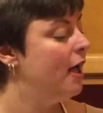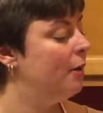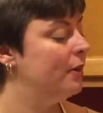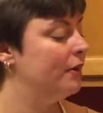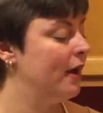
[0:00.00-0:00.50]

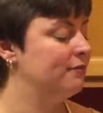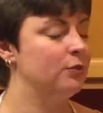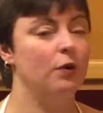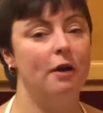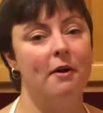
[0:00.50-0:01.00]
and we don't have to
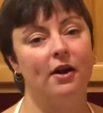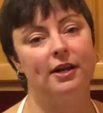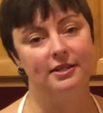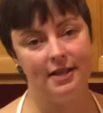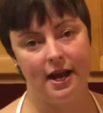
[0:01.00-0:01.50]
worry about
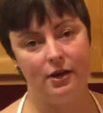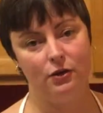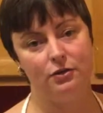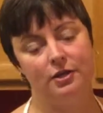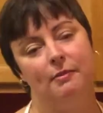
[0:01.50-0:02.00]

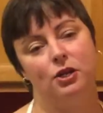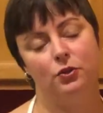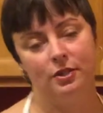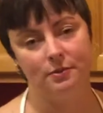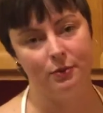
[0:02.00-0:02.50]
containers and
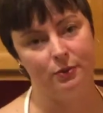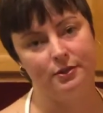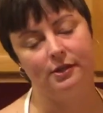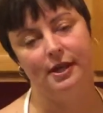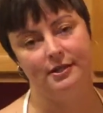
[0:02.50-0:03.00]
measuring
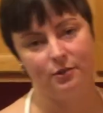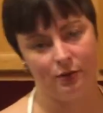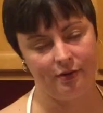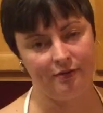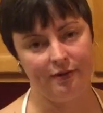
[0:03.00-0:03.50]
spoons and that
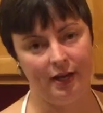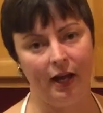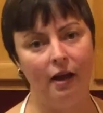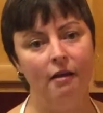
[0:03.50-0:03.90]
sort of thing.